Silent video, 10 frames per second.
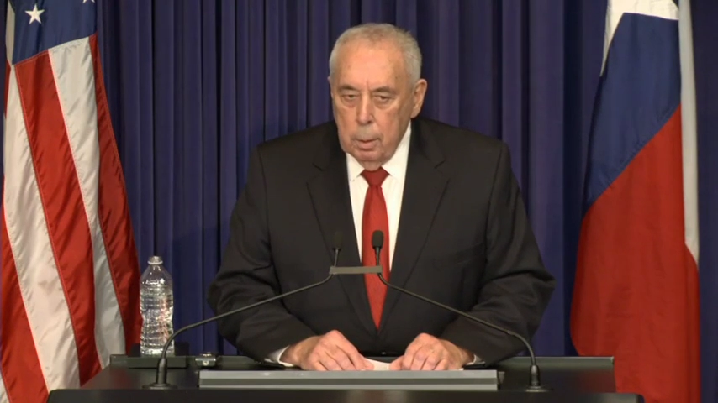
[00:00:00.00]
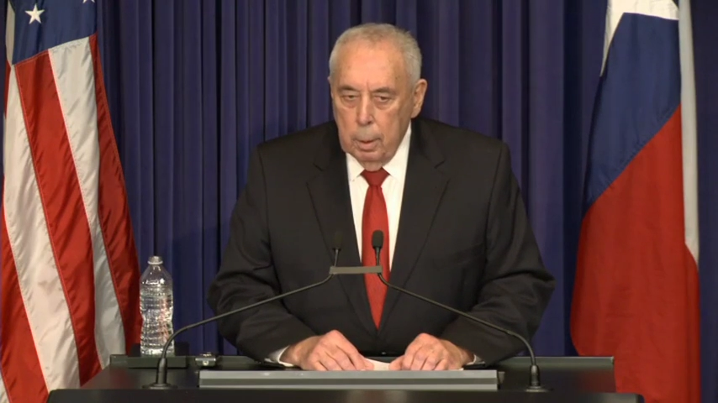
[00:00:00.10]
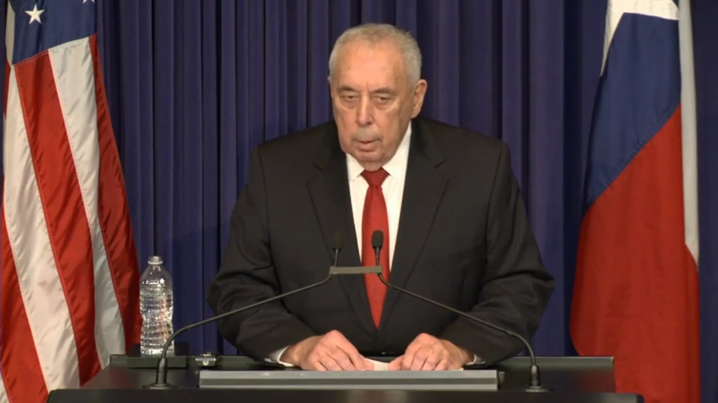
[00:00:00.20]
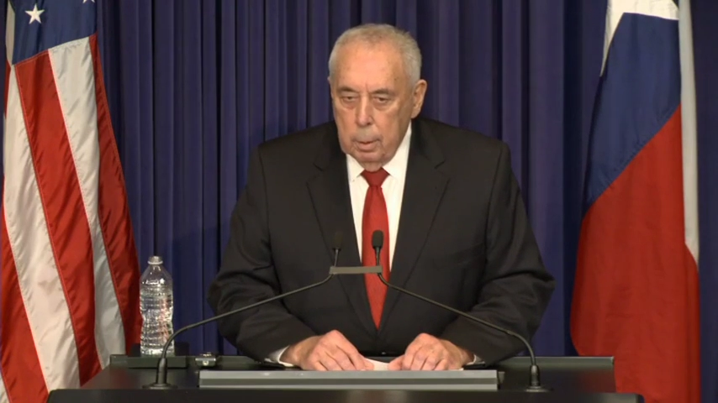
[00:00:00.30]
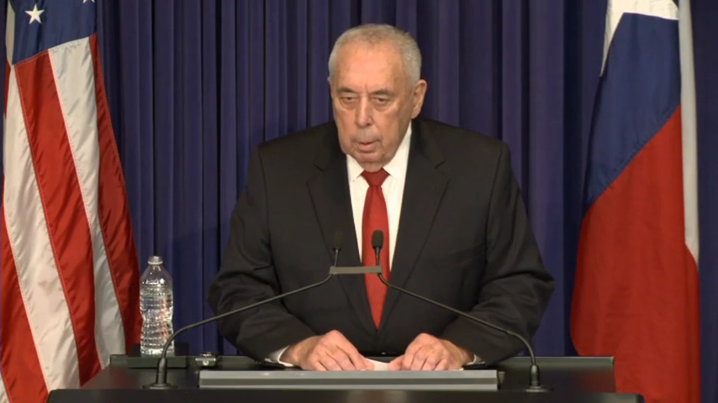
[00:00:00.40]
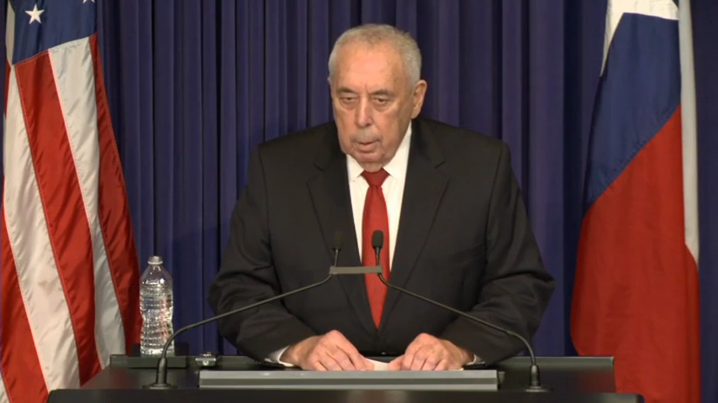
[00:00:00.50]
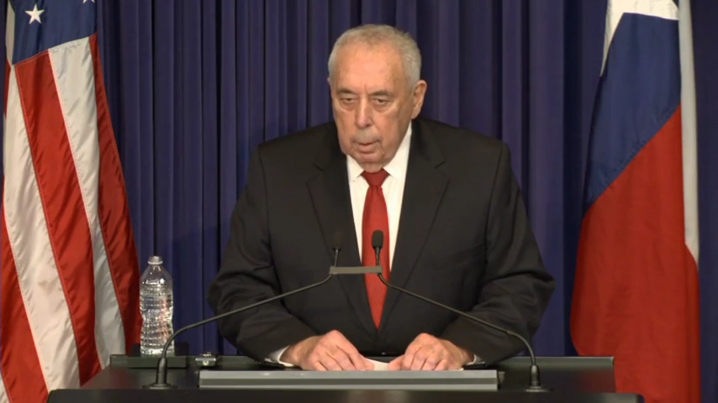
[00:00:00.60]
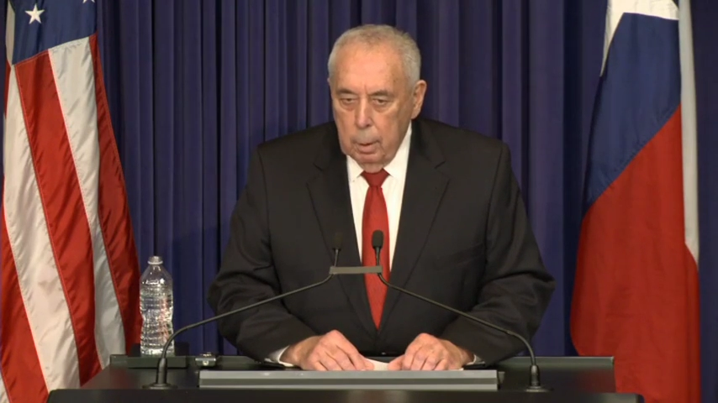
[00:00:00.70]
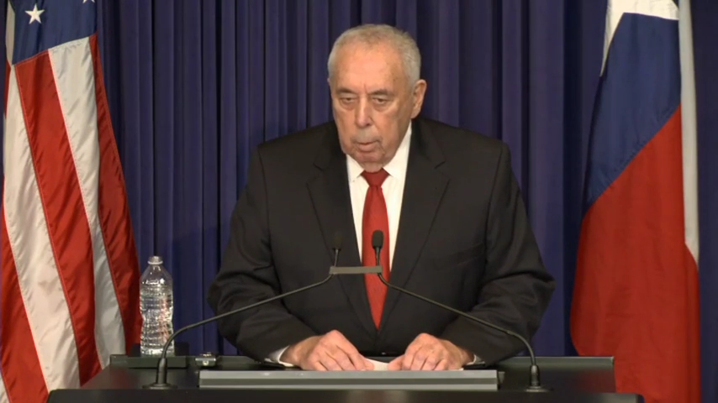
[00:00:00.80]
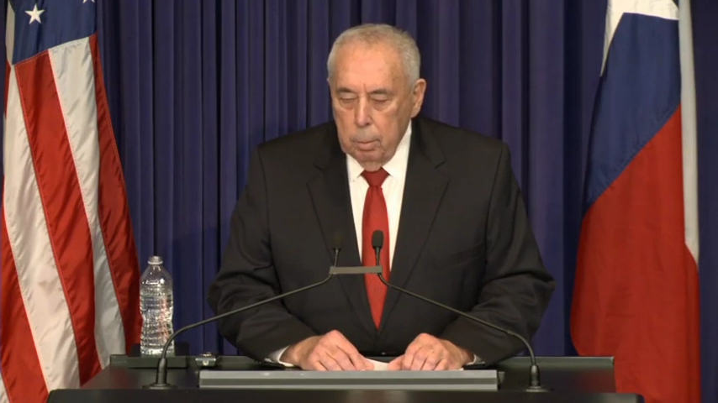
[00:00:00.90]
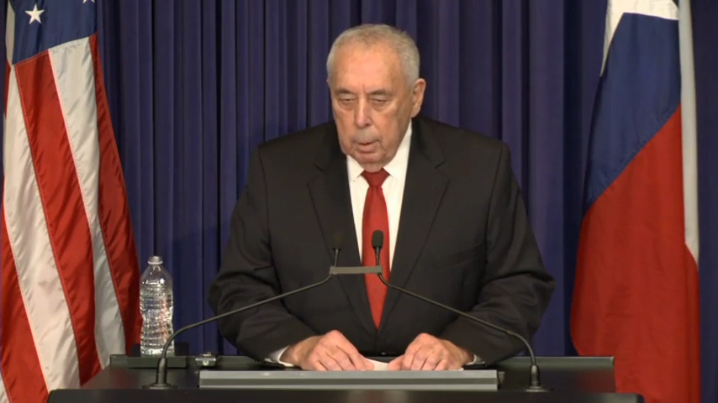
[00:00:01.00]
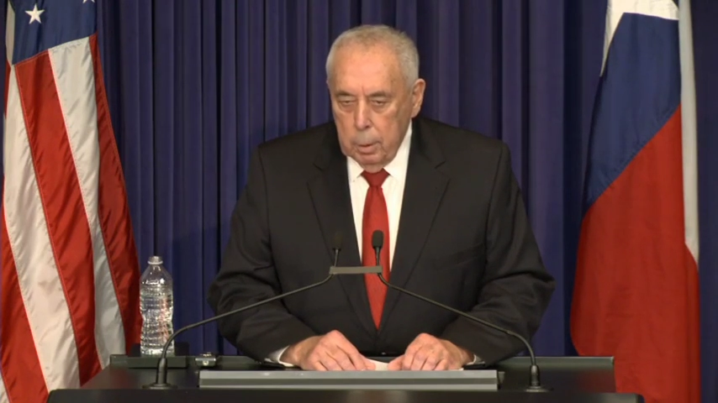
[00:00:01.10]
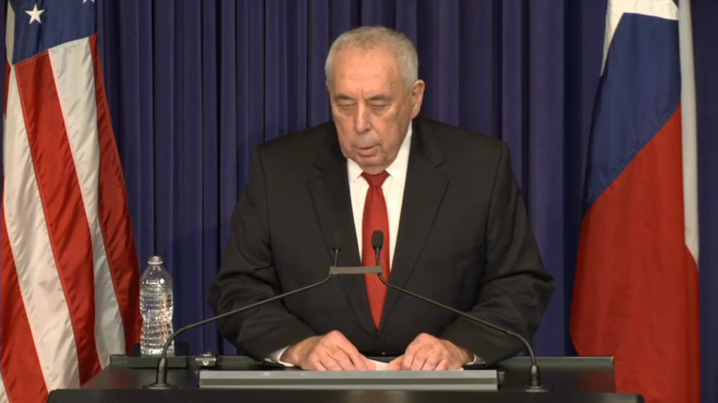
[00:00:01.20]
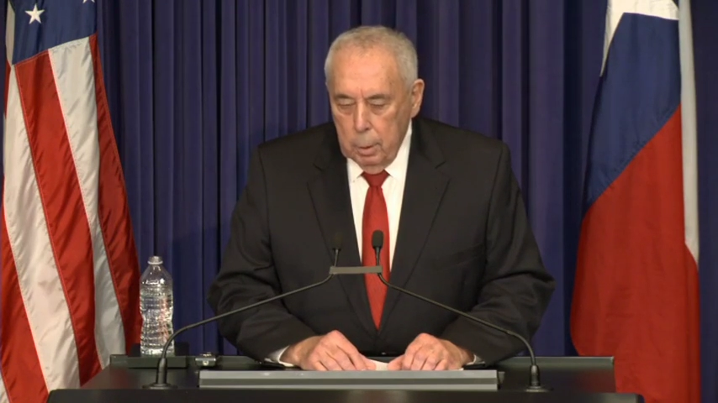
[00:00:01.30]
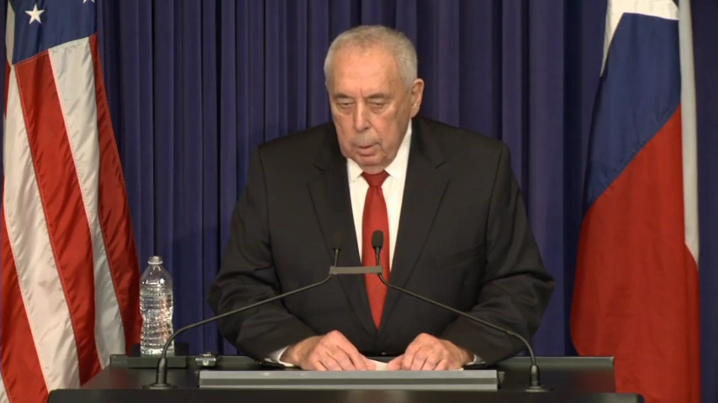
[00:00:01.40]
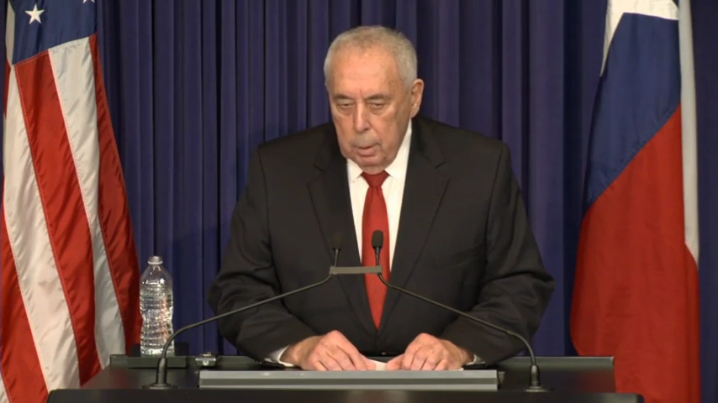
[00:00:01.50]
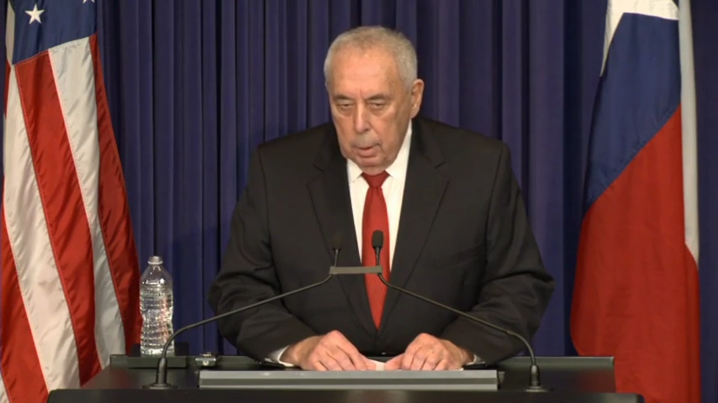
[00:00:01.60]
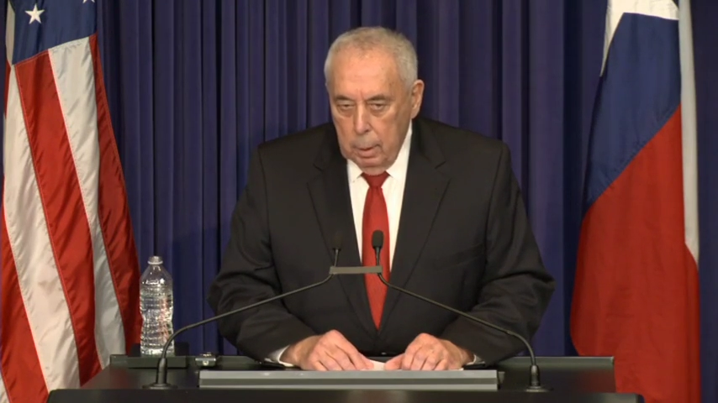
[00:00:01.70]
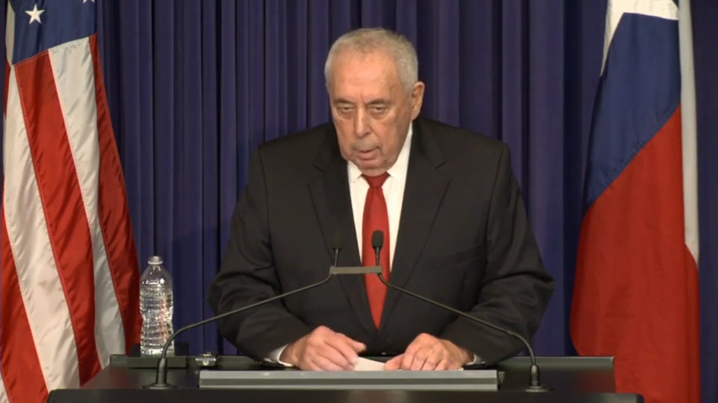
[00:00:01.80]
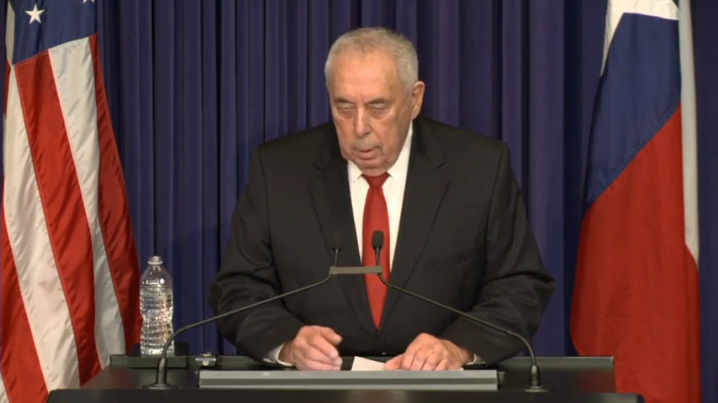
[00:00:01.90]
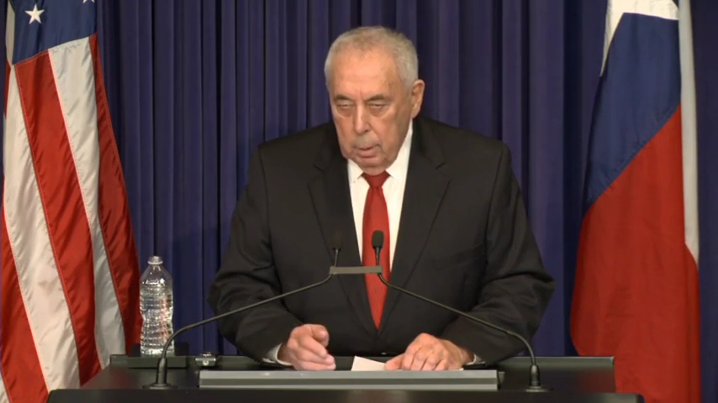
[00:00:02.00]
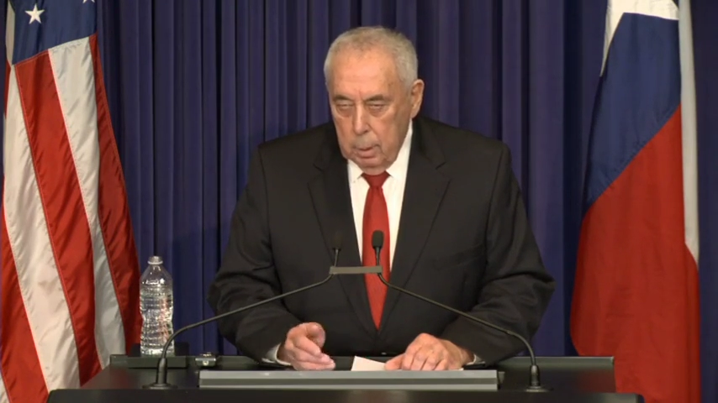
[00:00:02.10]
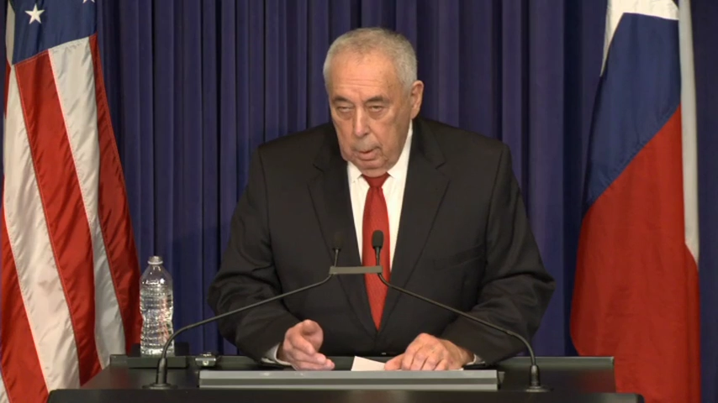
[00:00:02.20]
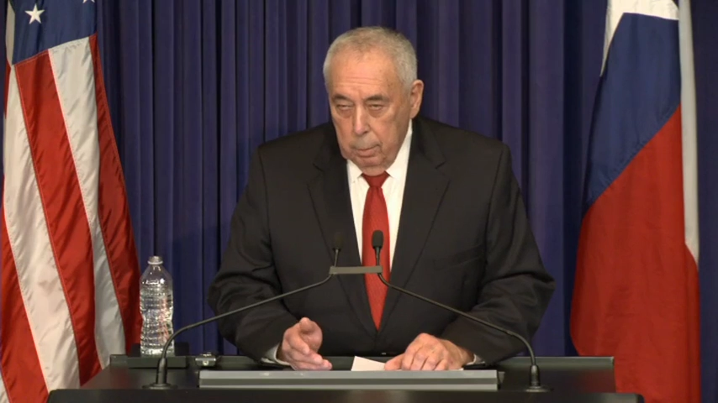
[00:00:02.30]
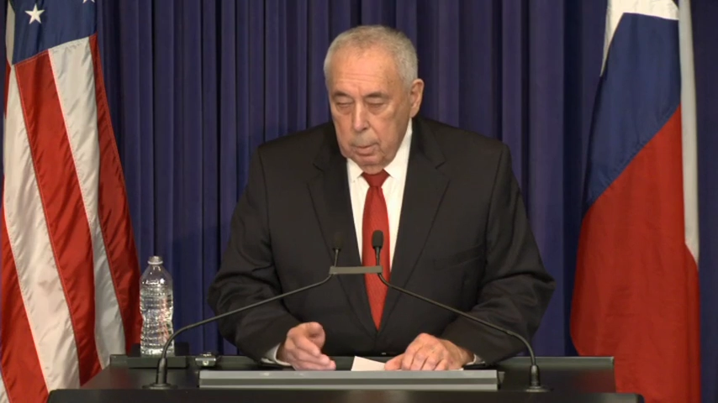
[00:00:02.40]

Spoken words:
that the government should give